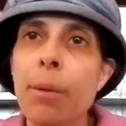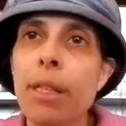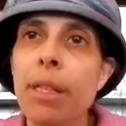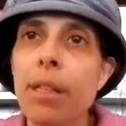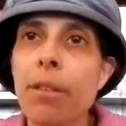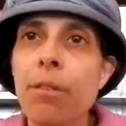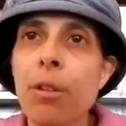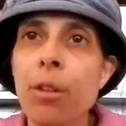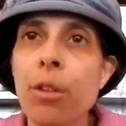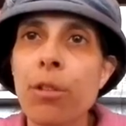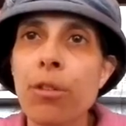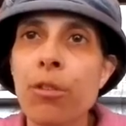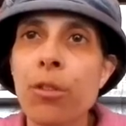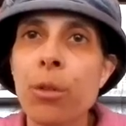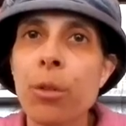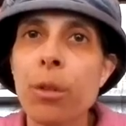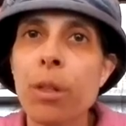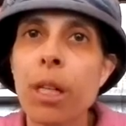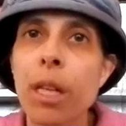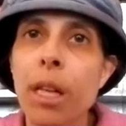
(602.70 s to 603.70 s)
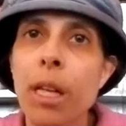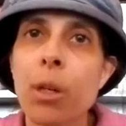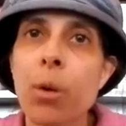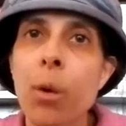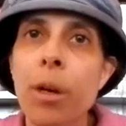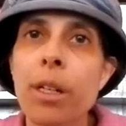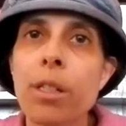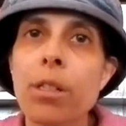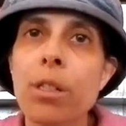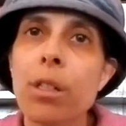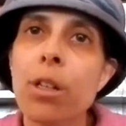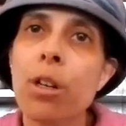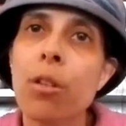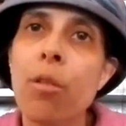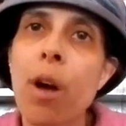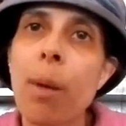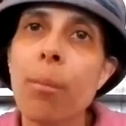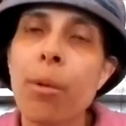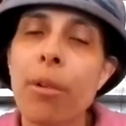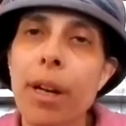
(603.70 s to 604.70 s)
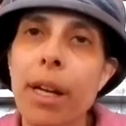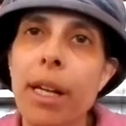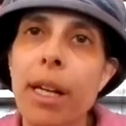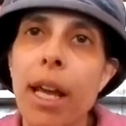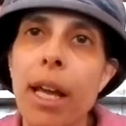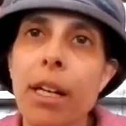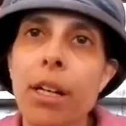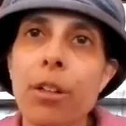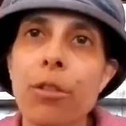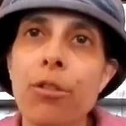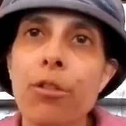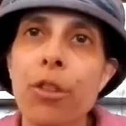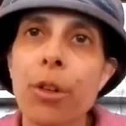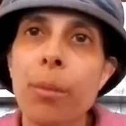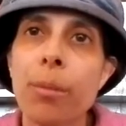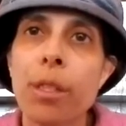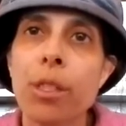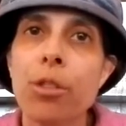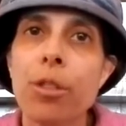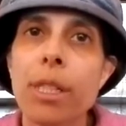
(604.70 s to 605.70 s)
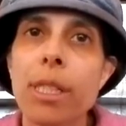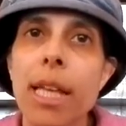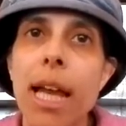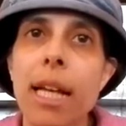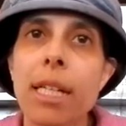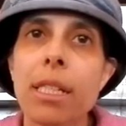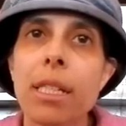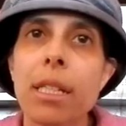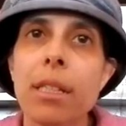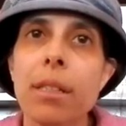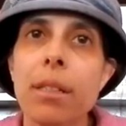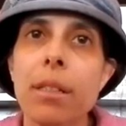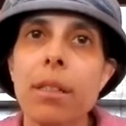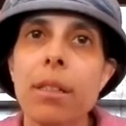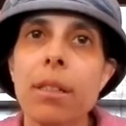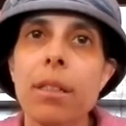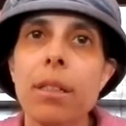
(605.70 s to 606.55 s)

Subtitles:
I will give you the food in order to corroborate and confirm the transaction.